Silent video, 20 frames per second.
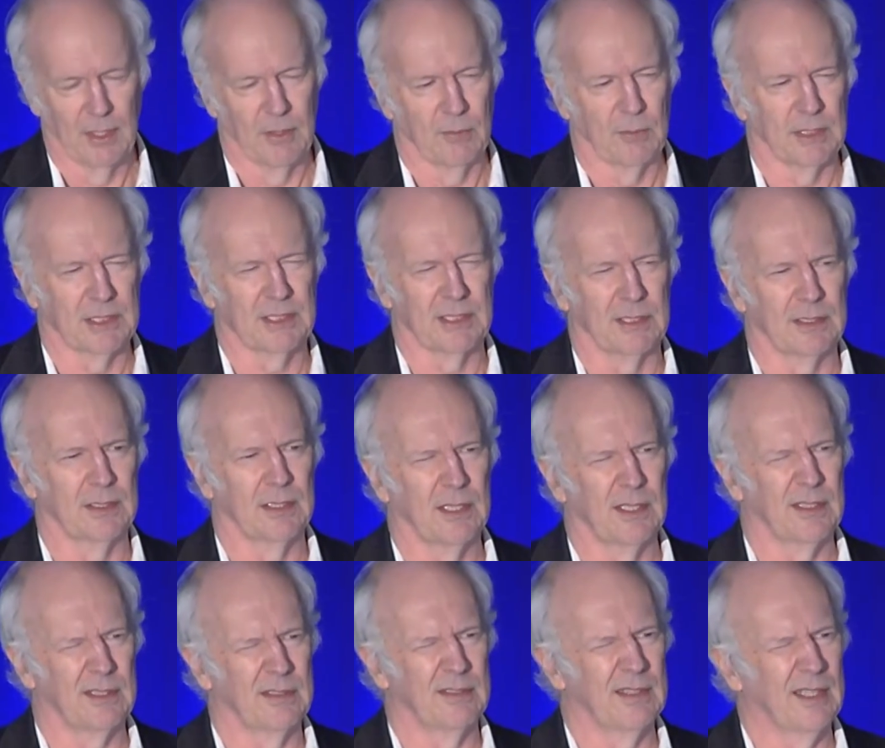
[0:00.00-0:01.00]
which are
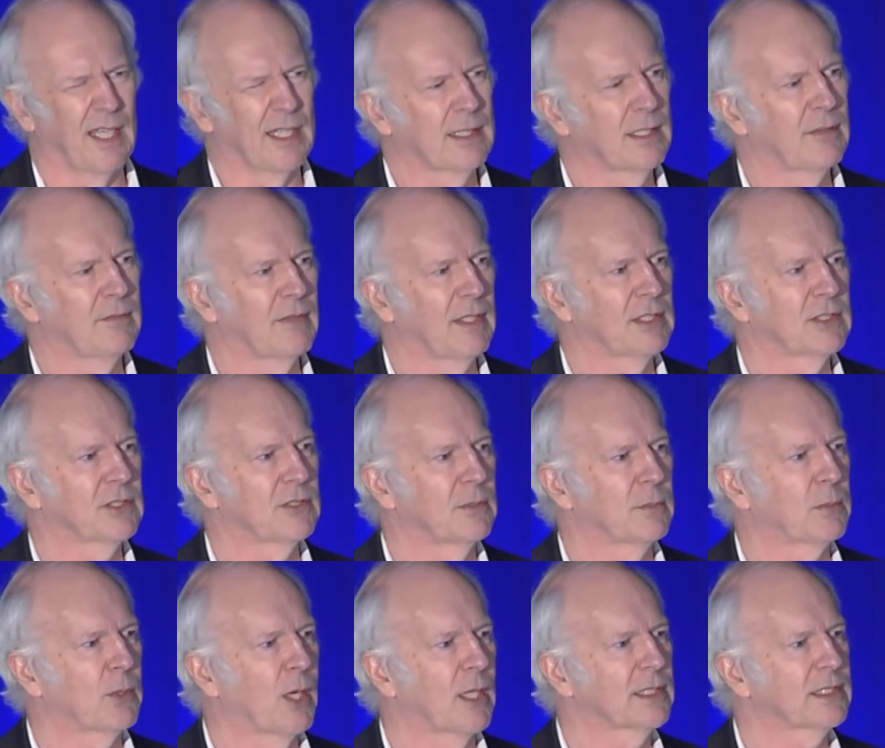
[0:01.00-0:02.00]
non-conventional
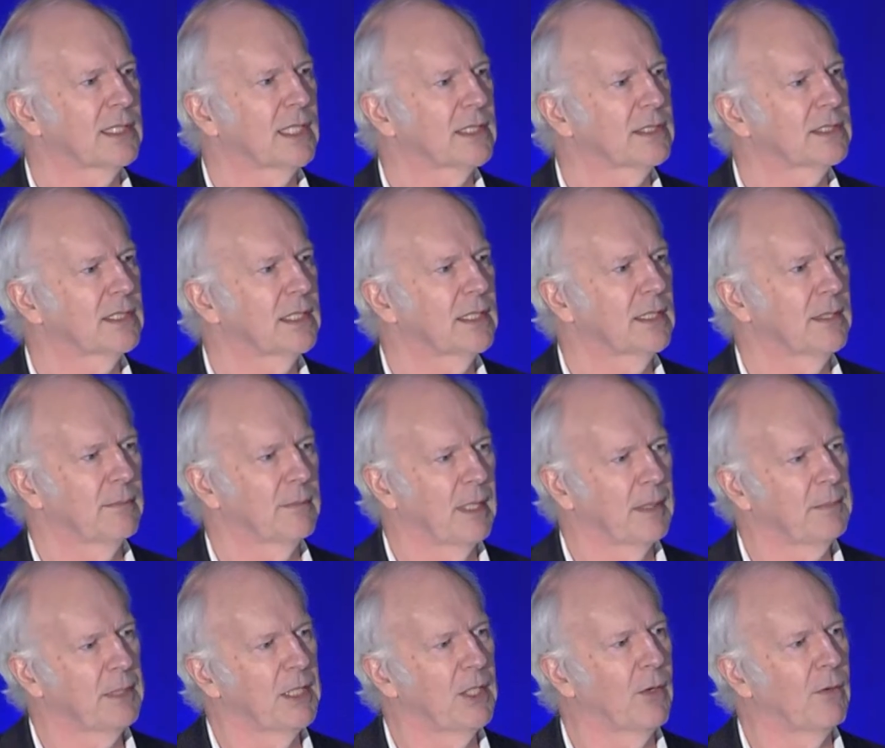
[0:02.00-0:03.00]
processing and
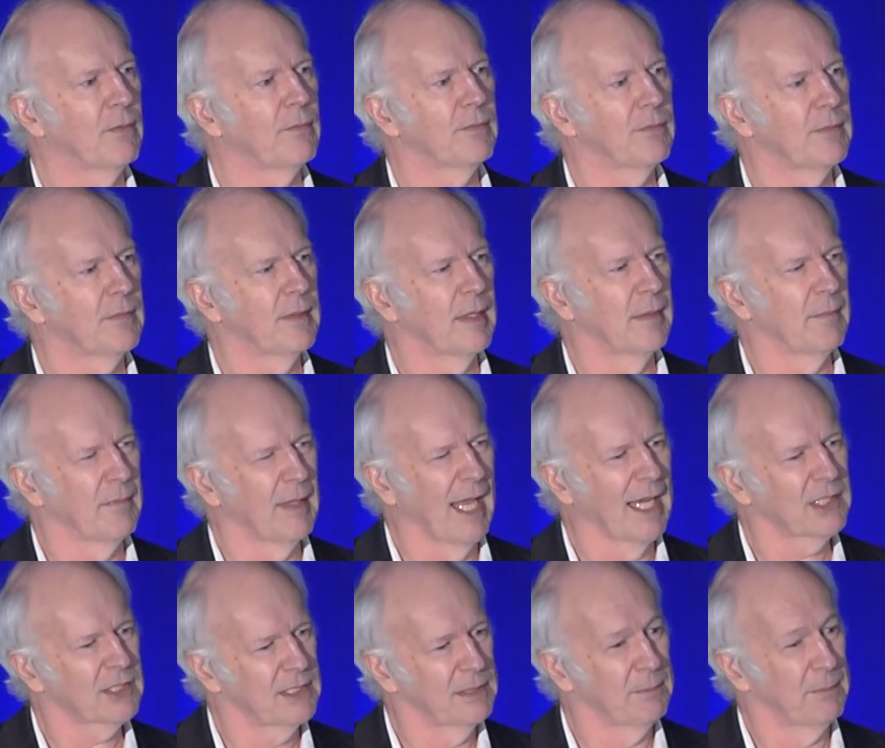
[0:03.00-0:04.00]
maybe don't, they're
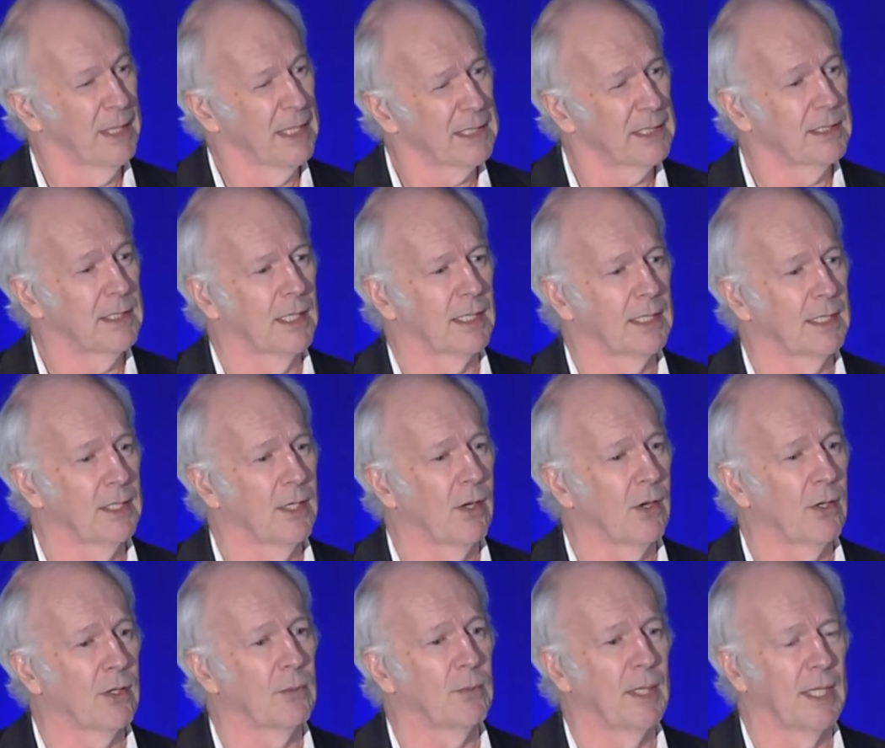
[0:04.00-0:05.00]
actually better done in
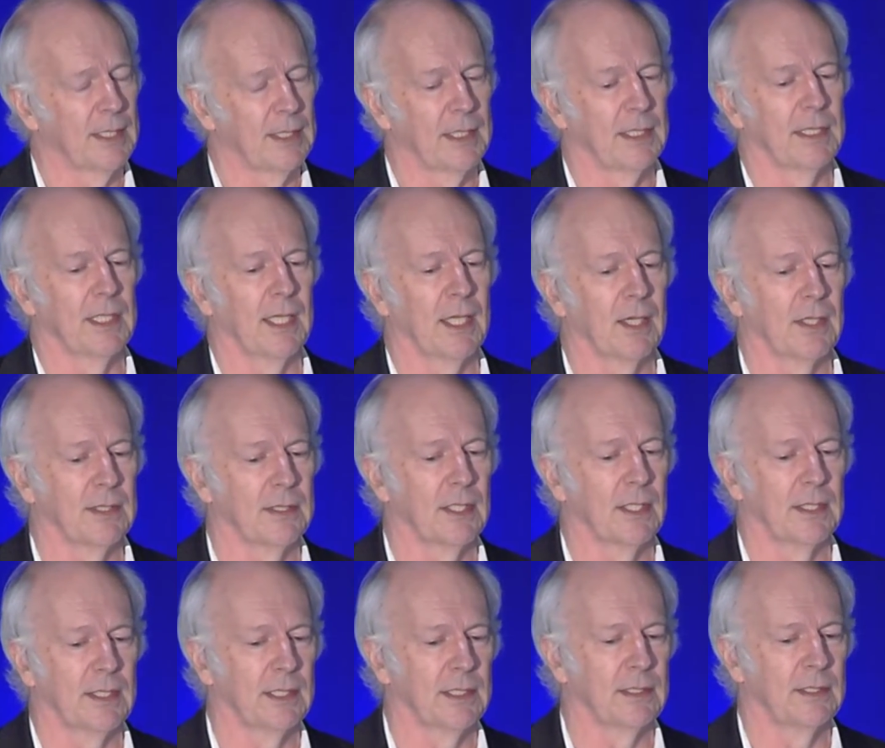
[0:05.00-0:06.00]
hardware than they are
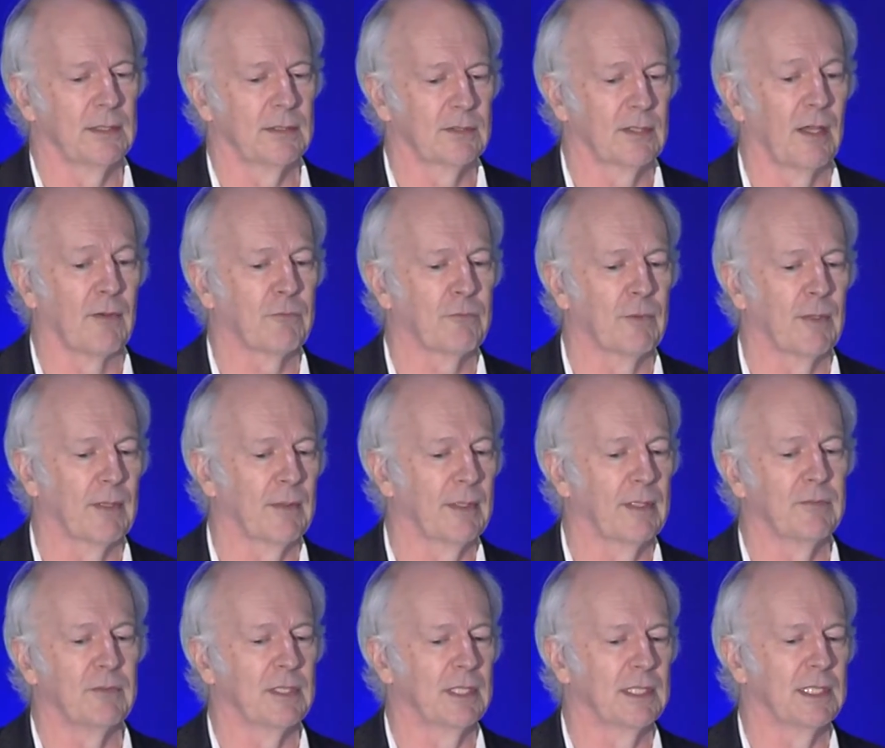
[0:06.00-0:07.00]
done in software,
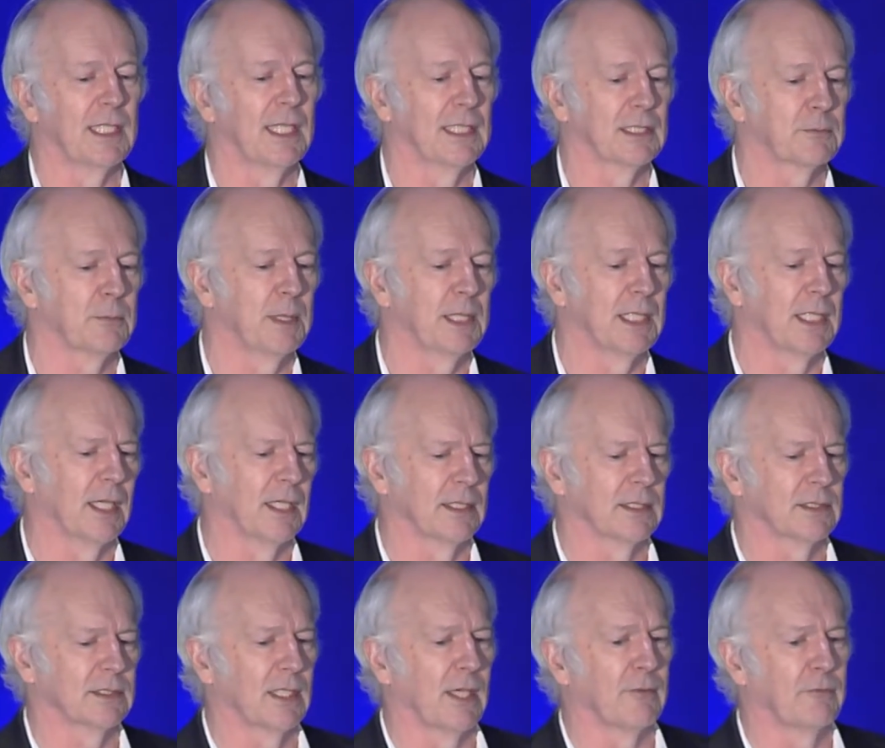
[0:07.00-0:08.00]
even a DSP kind
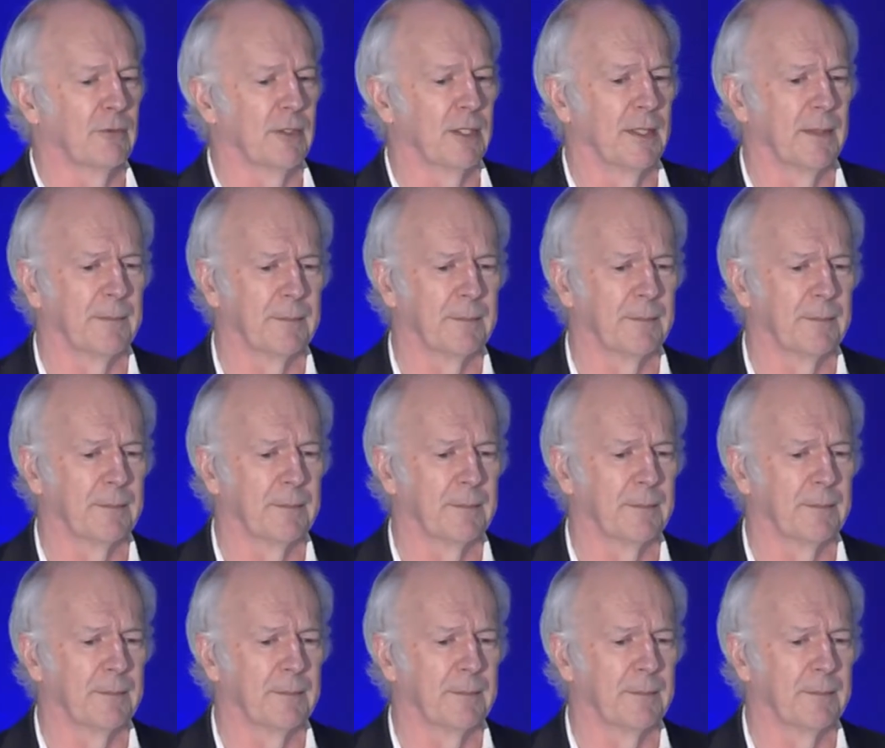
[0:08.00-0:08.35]
of software.